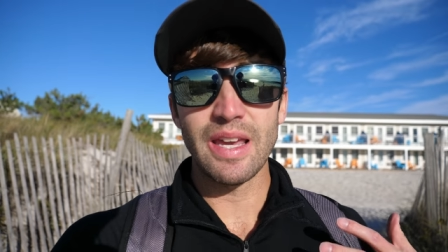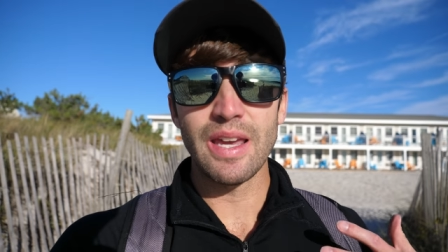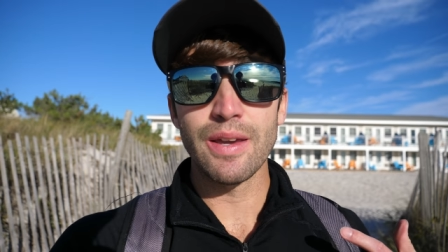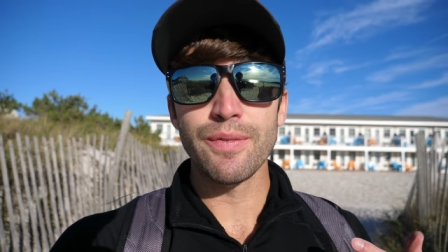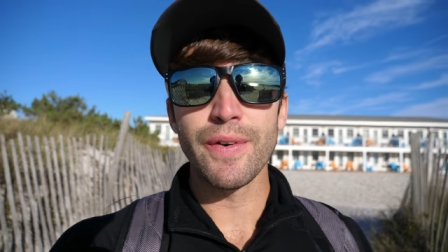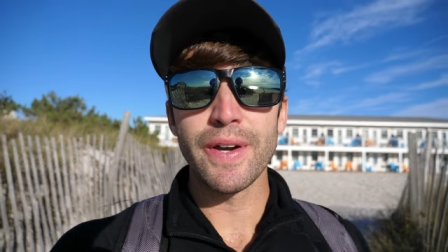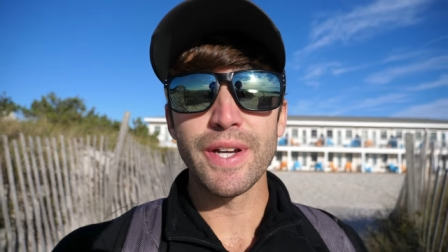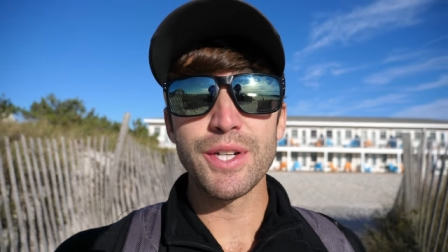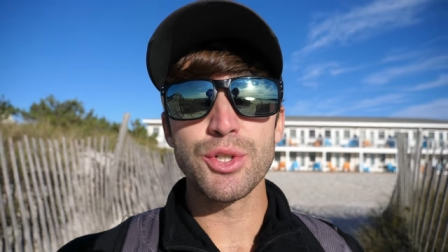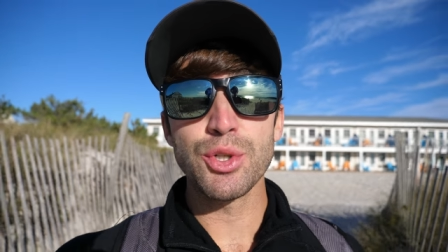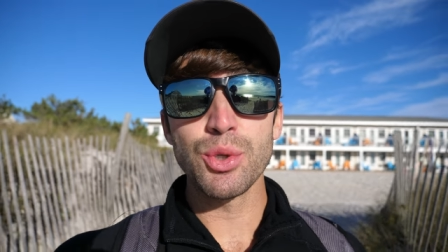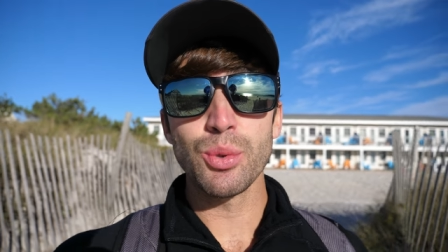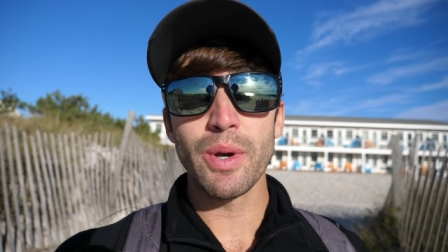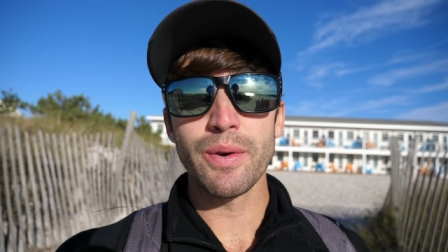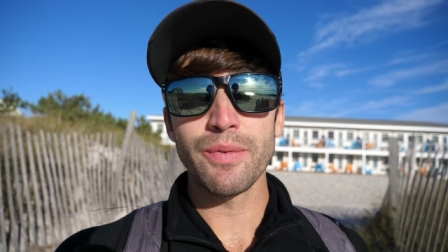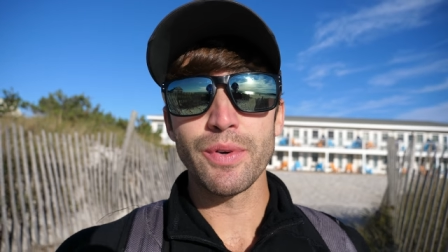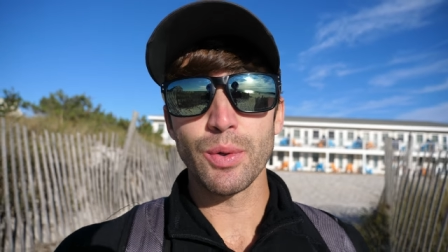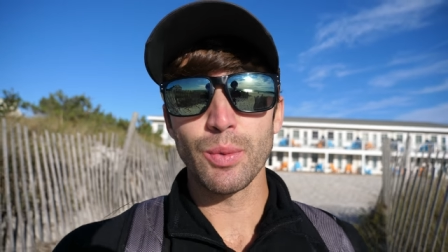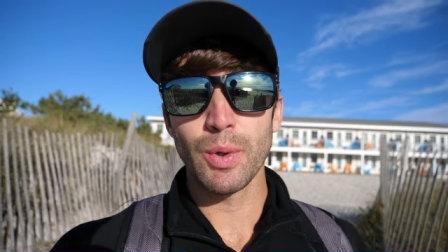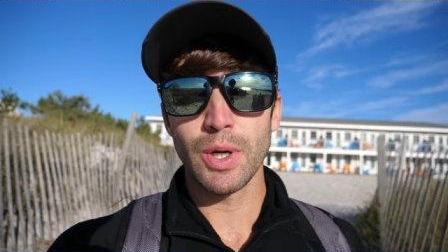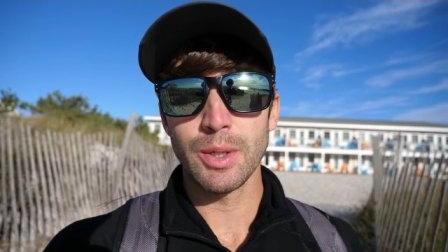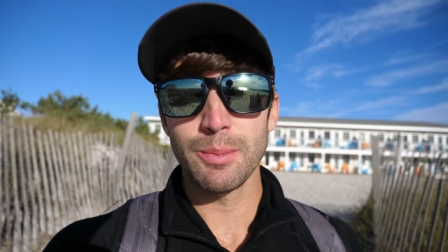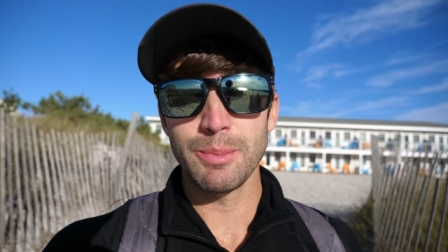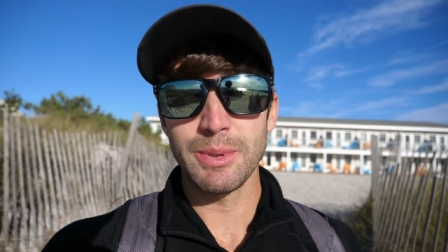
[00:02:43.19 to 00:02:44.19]
if I do
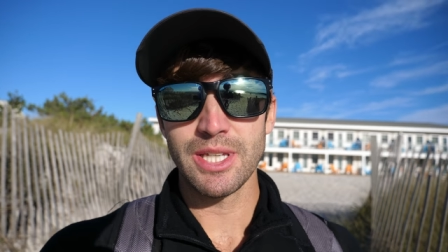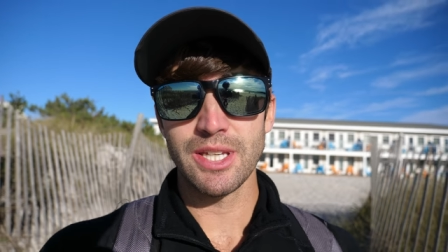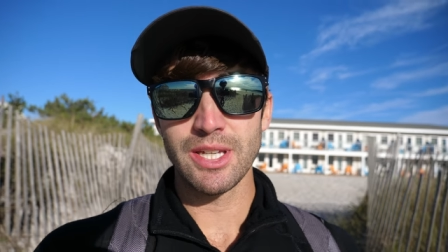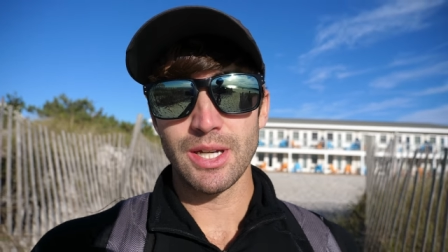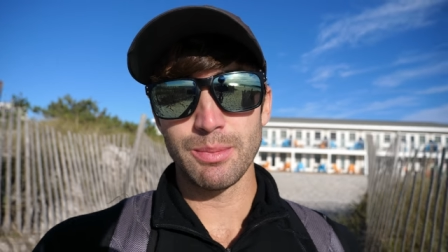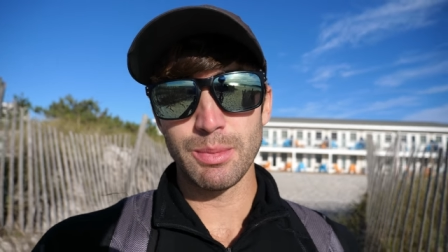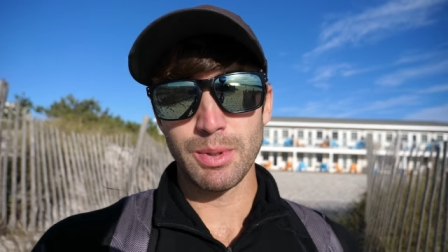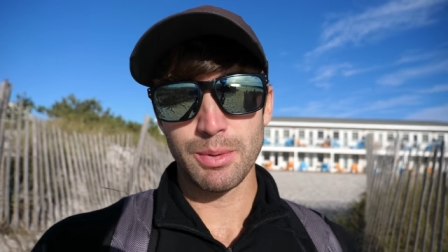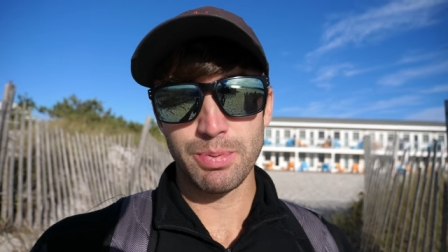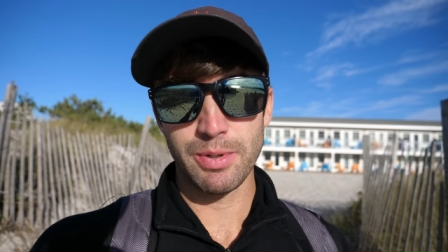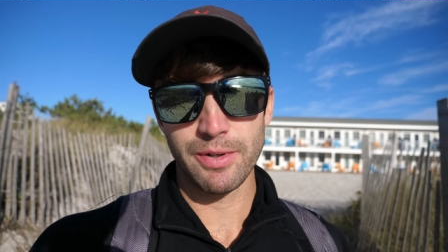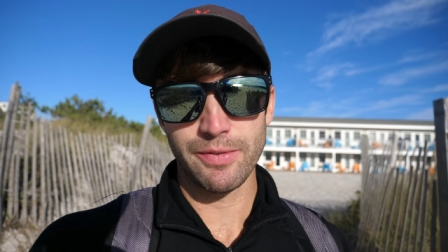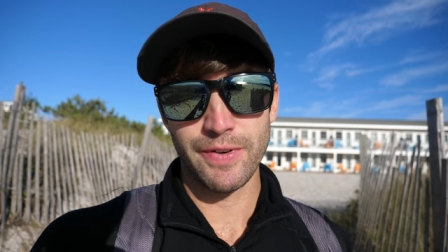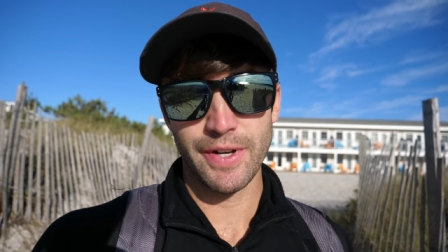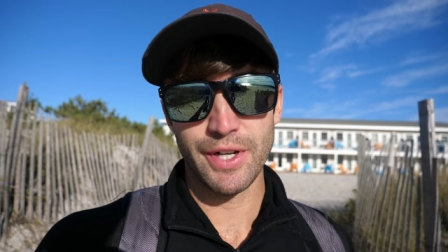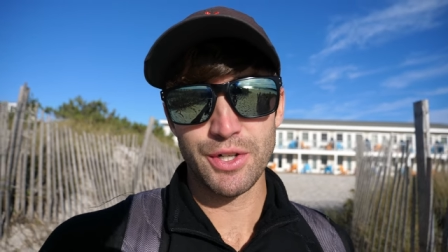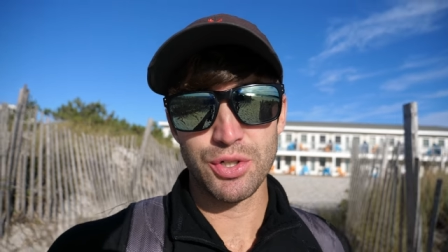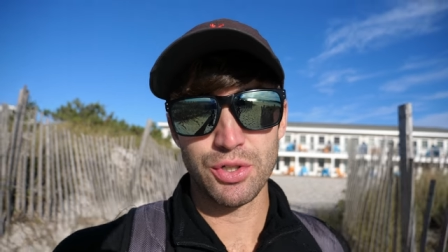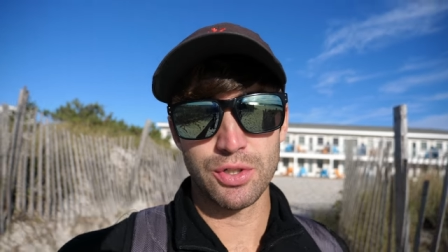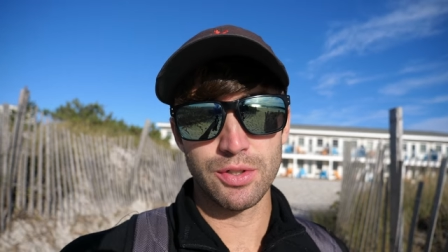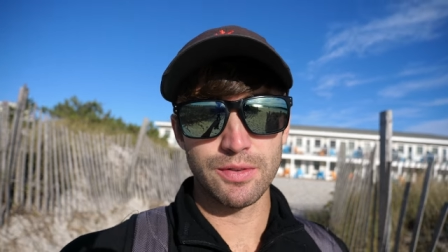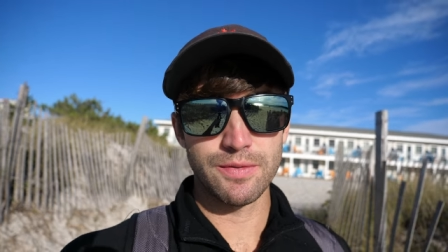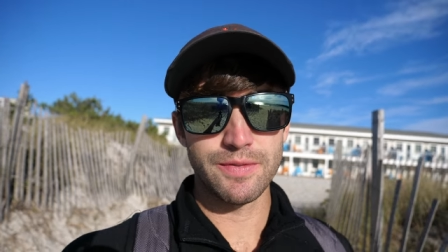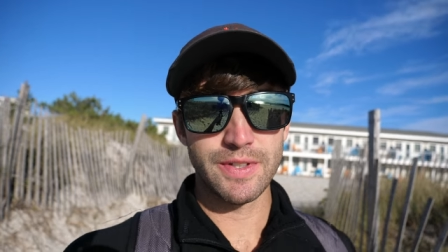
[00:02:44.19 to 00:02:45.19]
ever want to become a
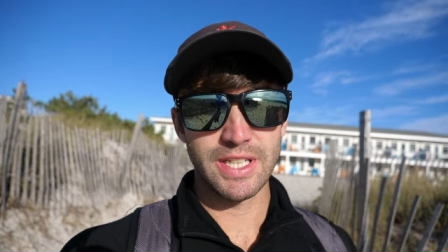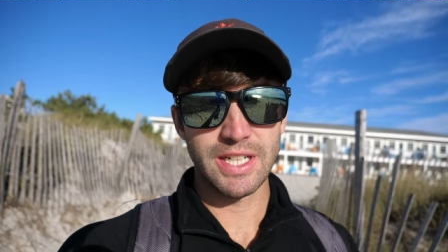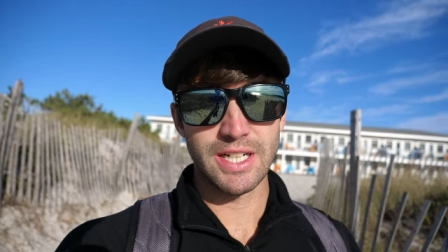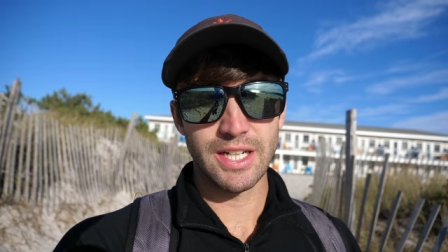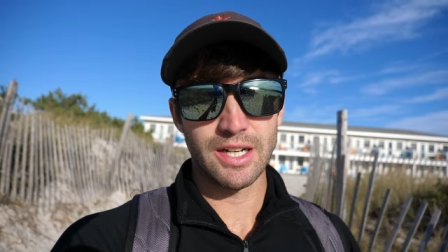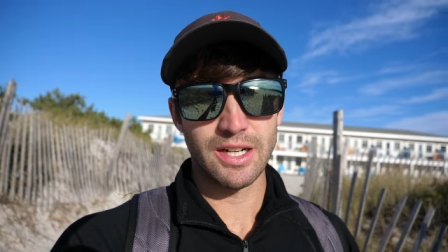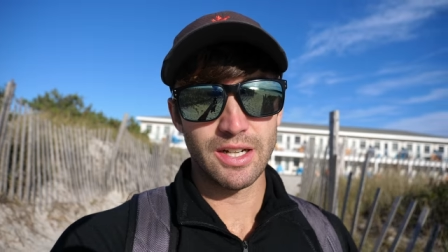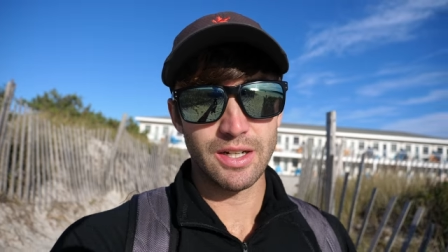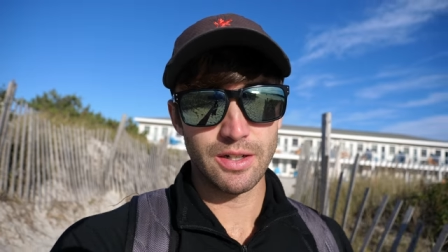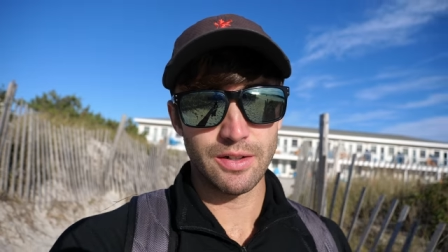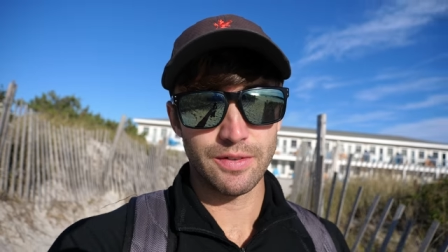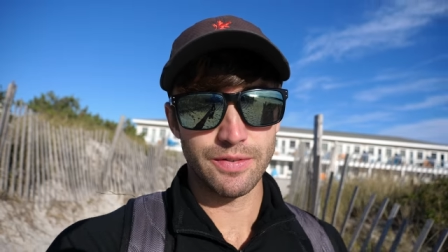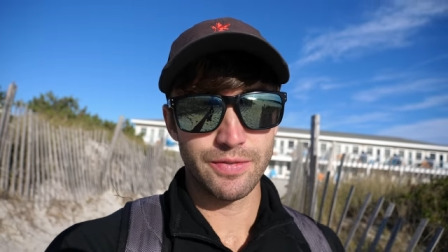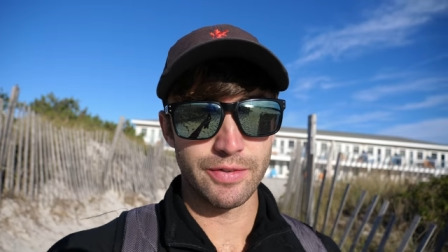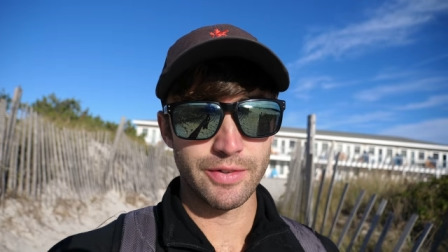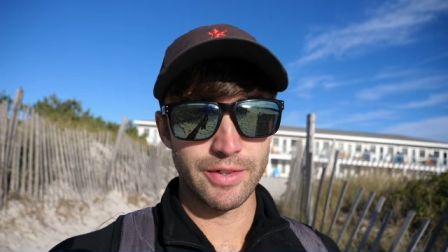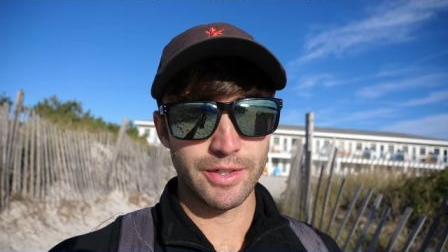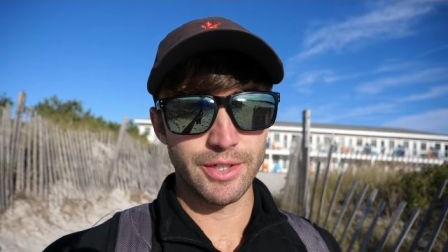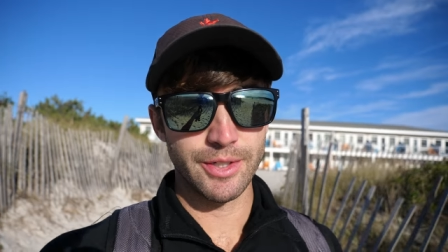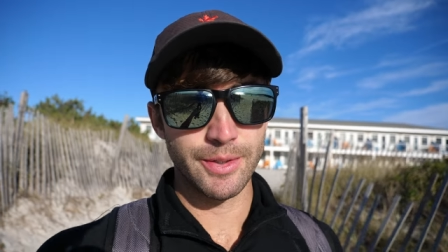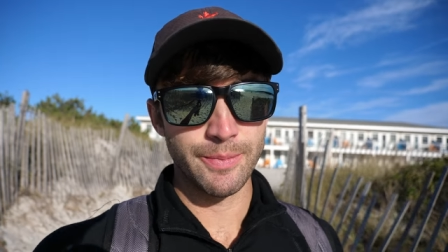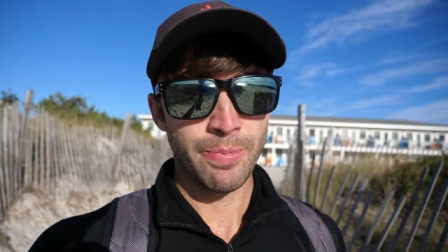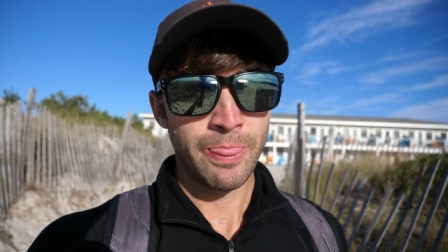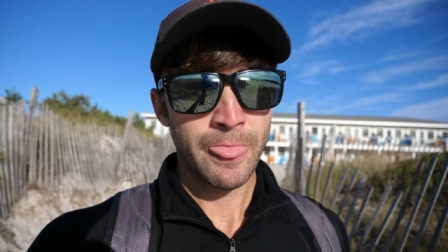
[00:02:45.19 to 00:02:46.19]
professional
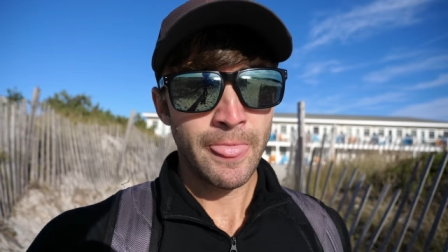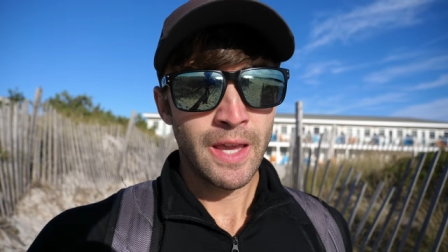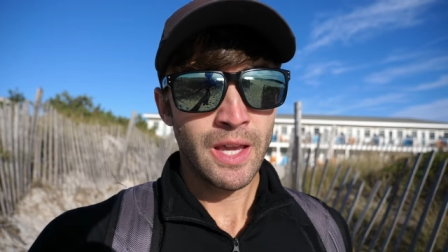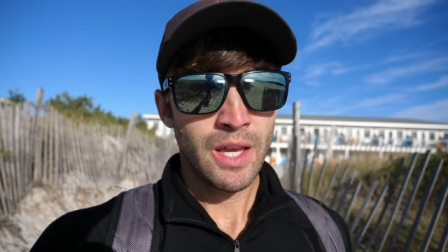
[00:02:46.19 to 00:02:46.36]
videographer,